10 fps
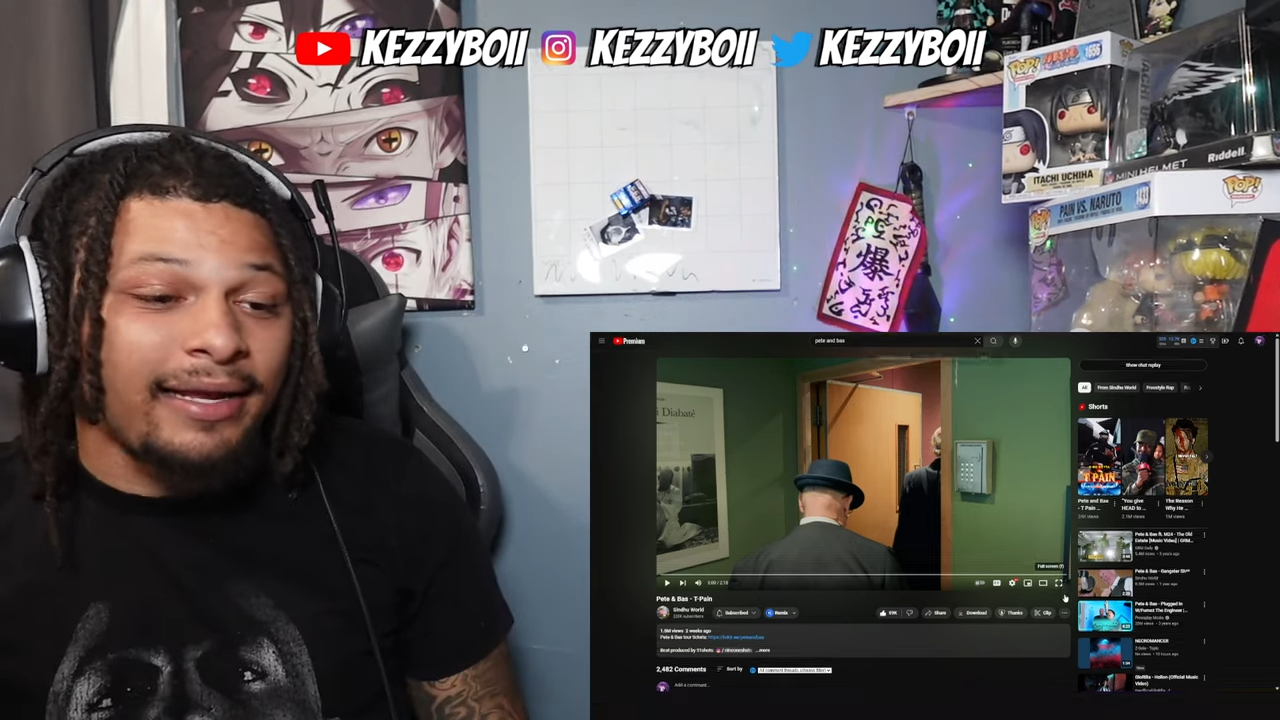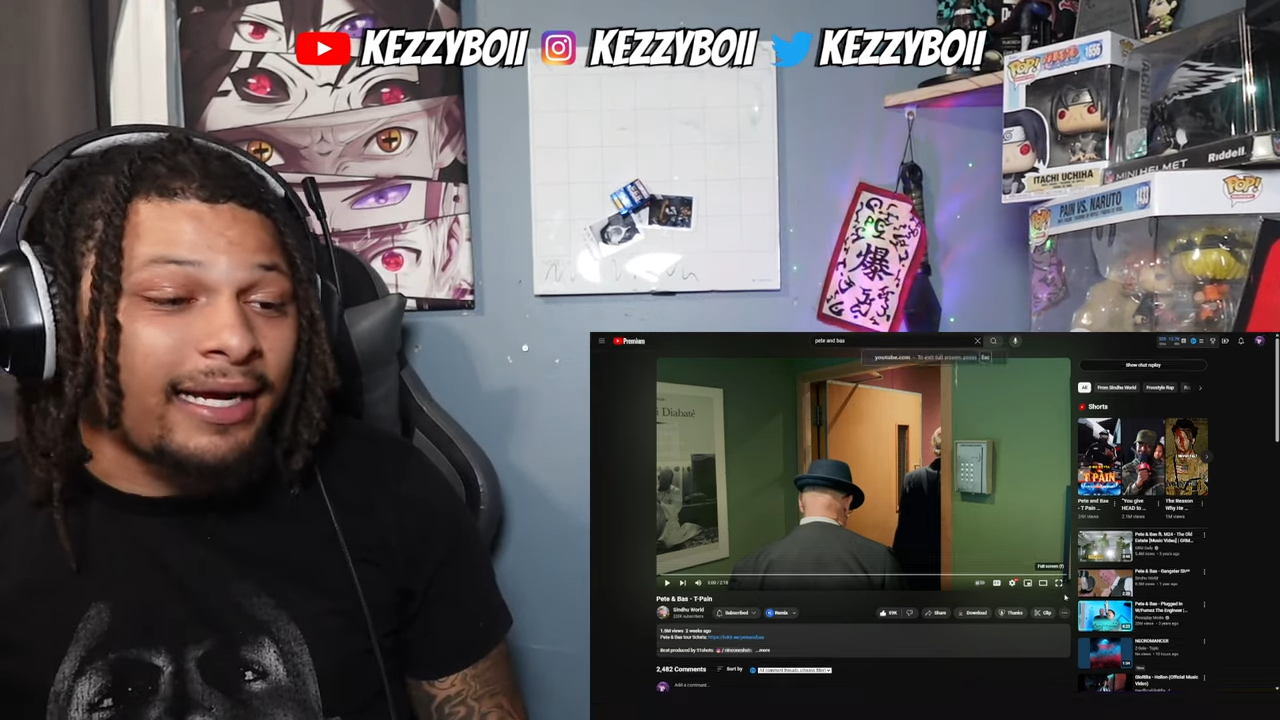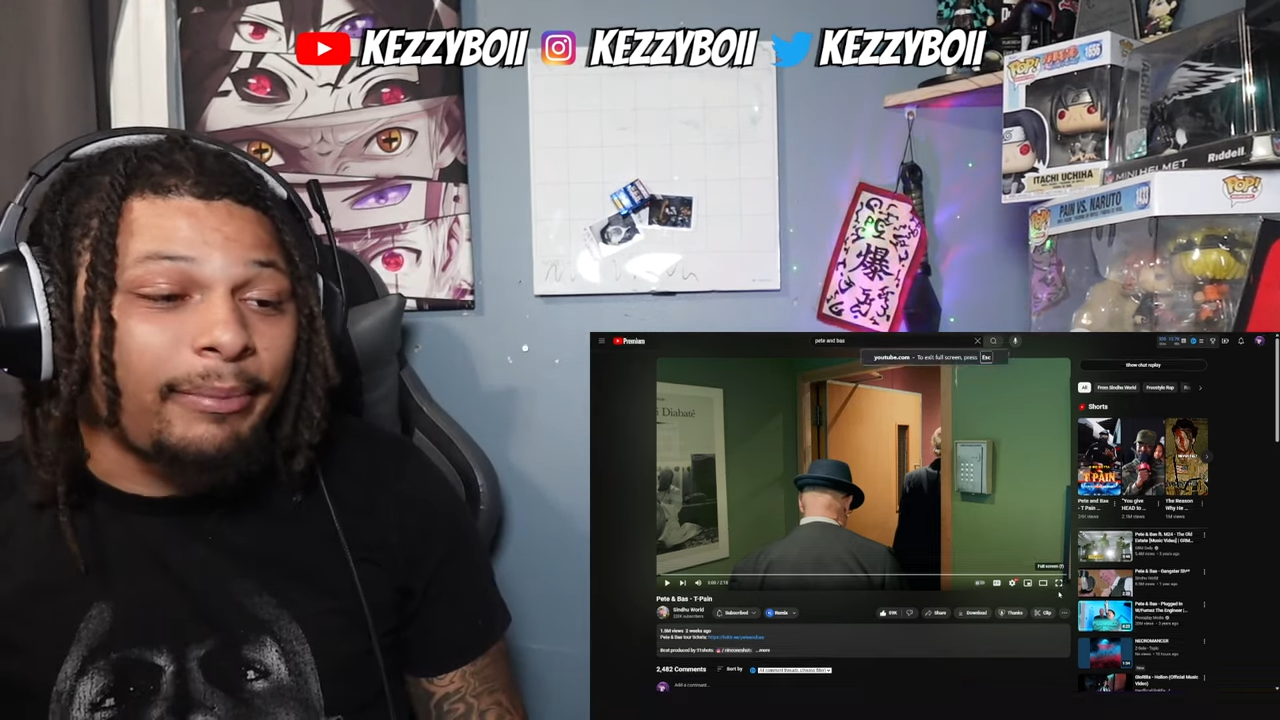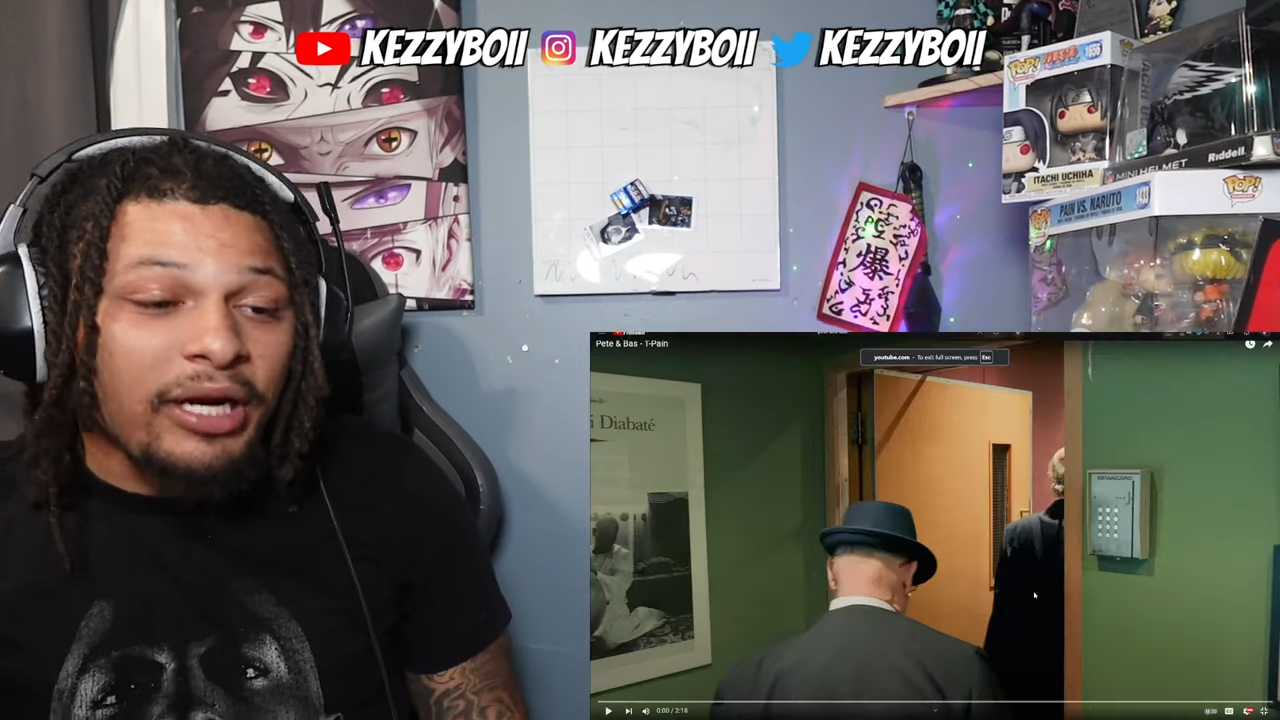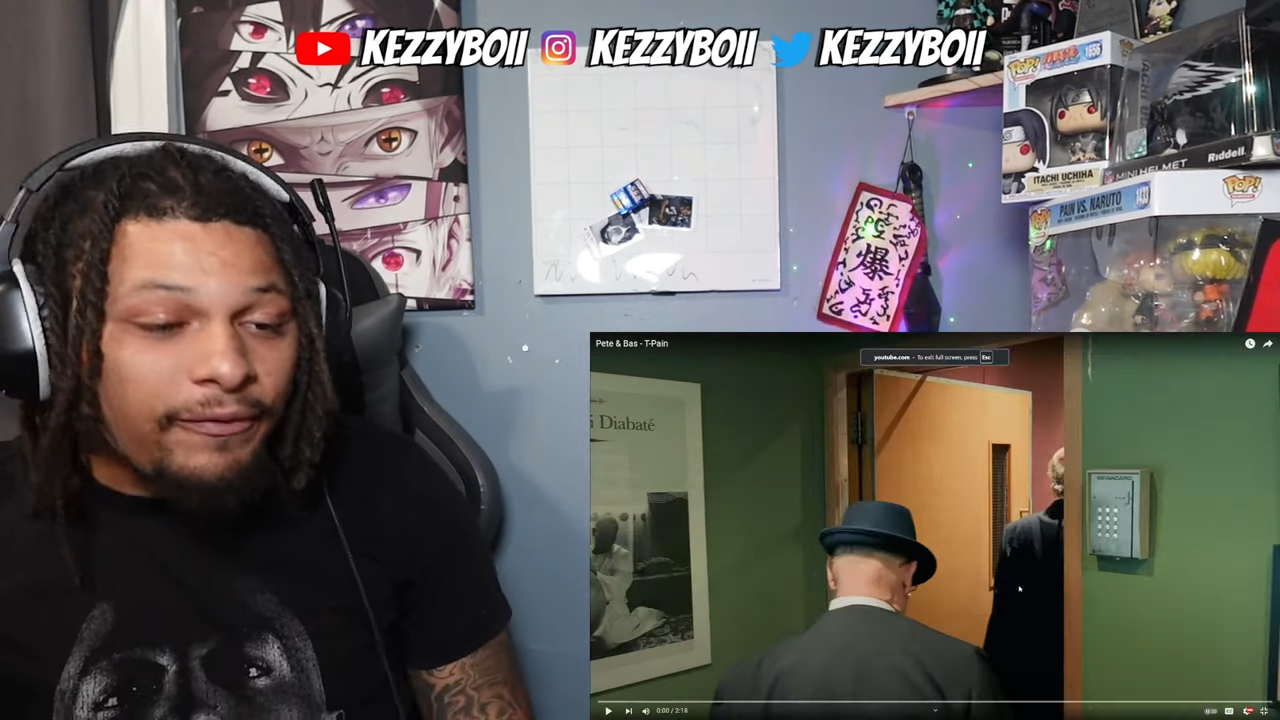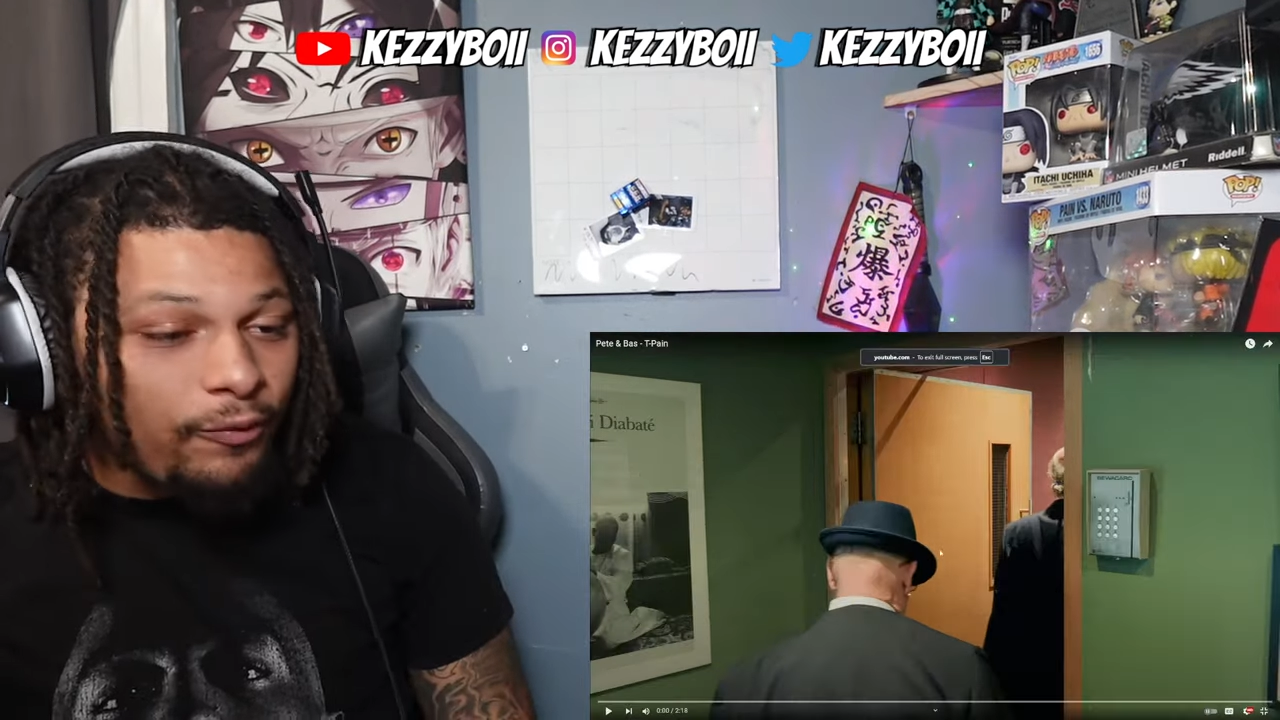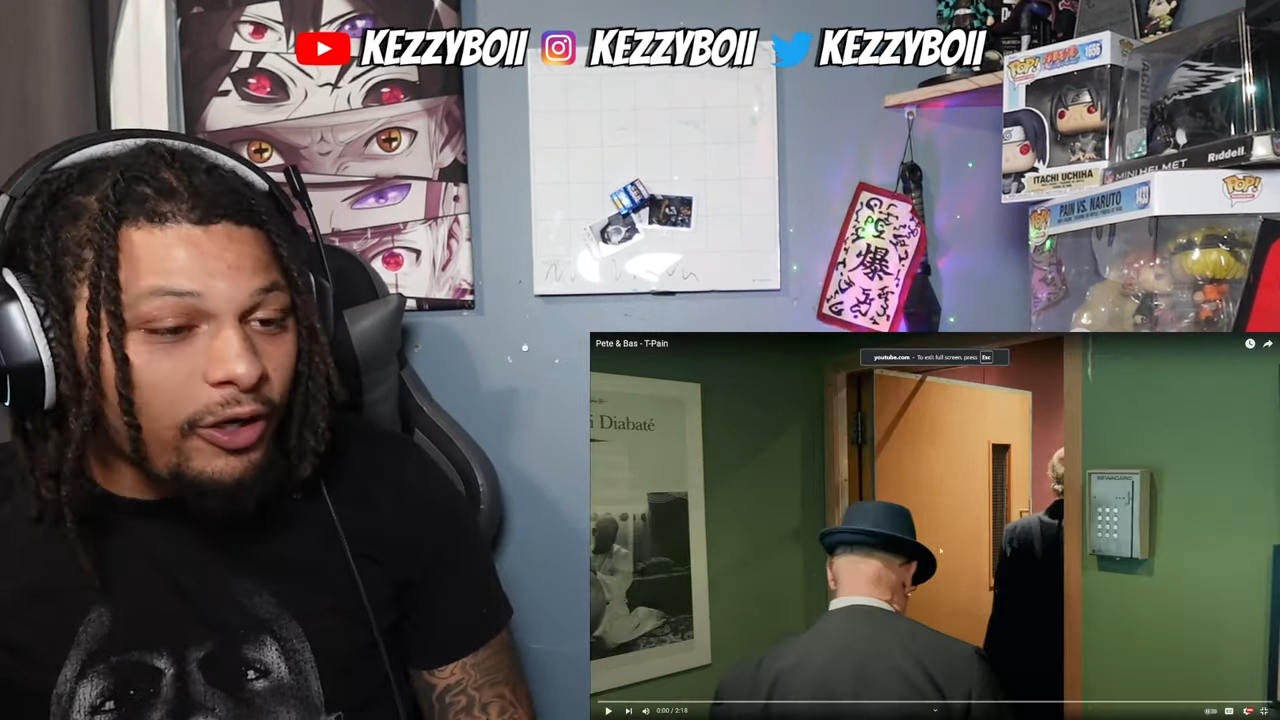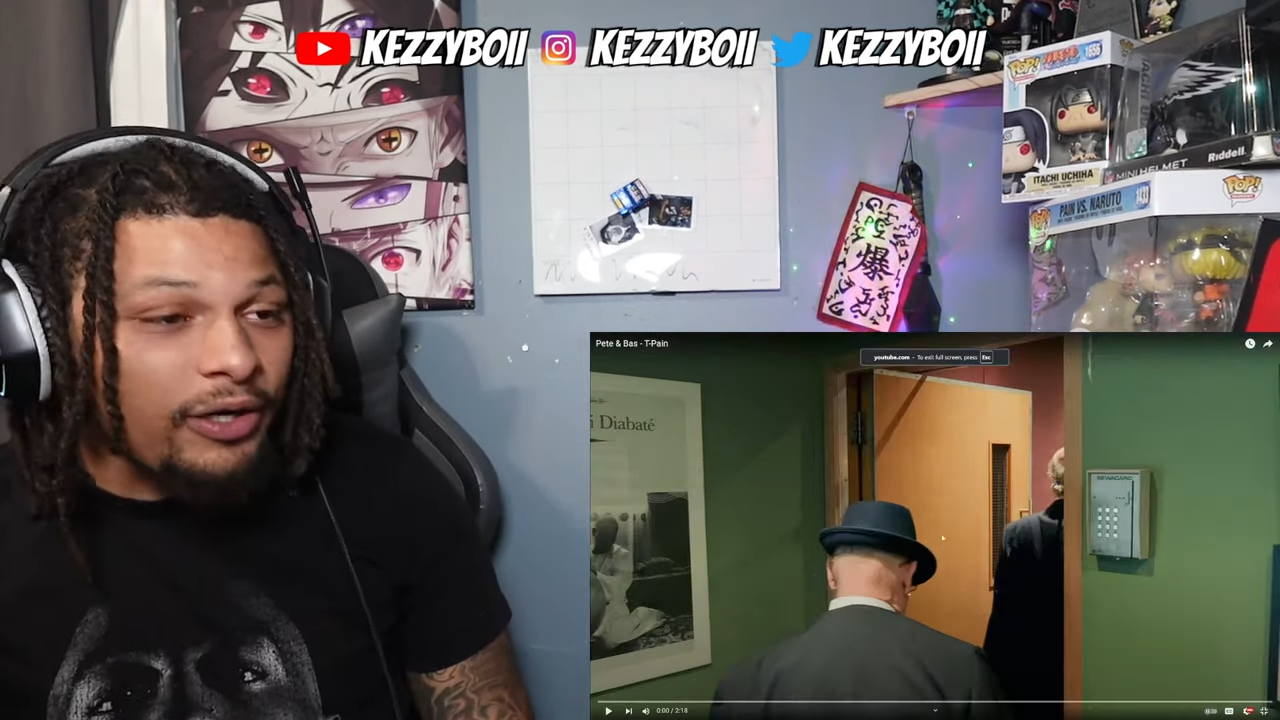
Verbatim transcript: And I'm here for it.